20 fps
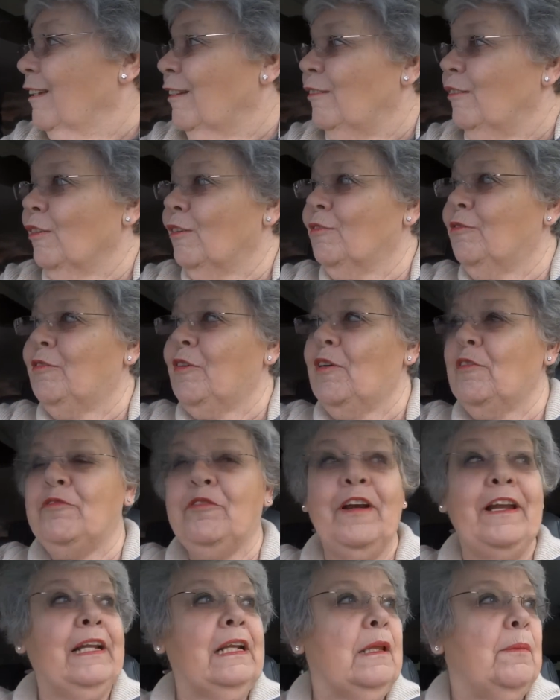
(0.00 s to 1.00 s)
look for a
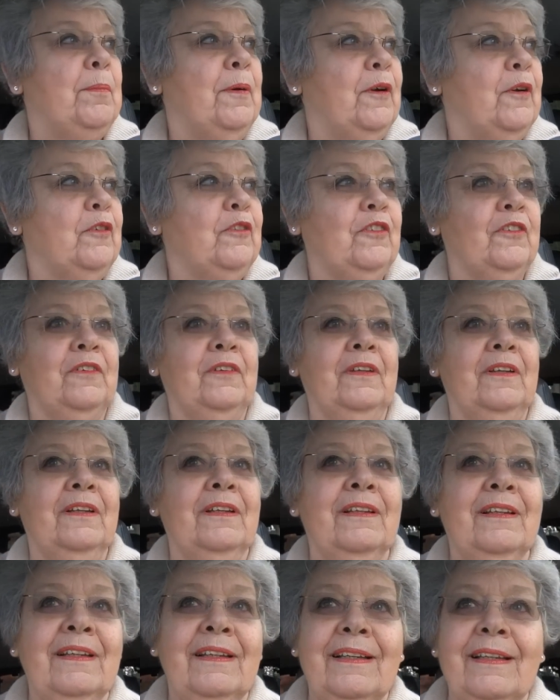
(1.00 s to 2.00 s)
friendly person.
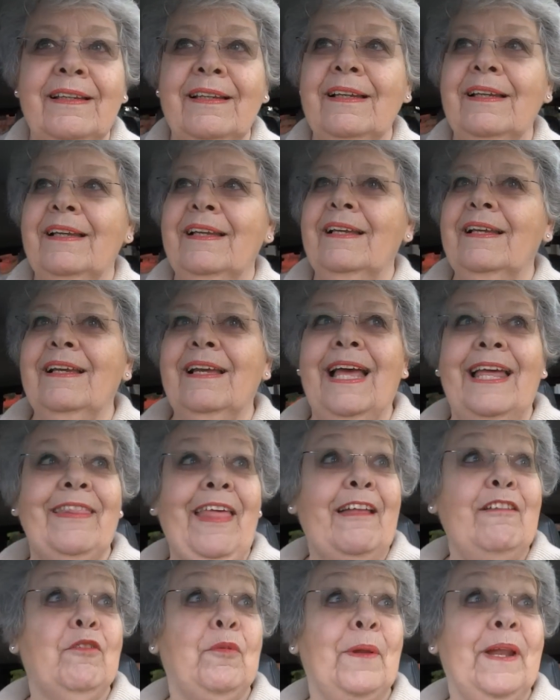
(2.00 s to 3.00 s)
And
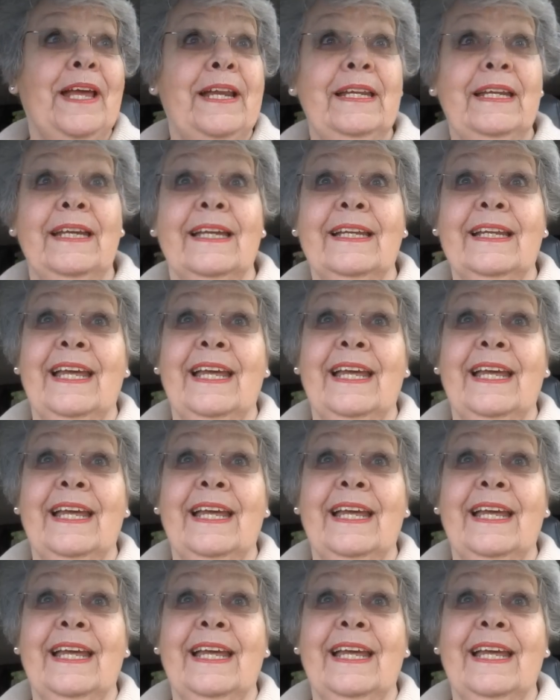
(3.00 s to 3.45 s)
that's what I did.